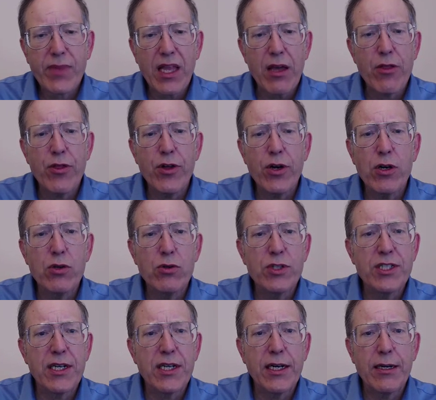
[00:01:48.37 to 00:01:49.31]

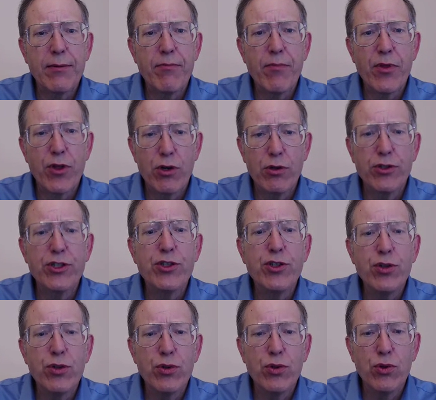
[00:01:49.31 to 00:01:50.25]
those
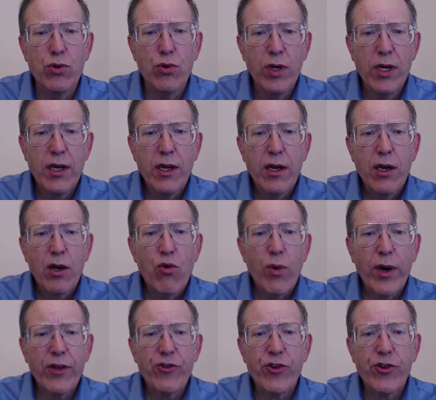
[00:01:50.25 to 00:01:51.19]
two
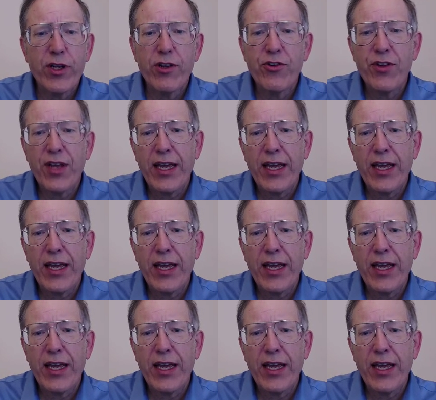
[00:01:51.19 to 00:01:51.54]
questions.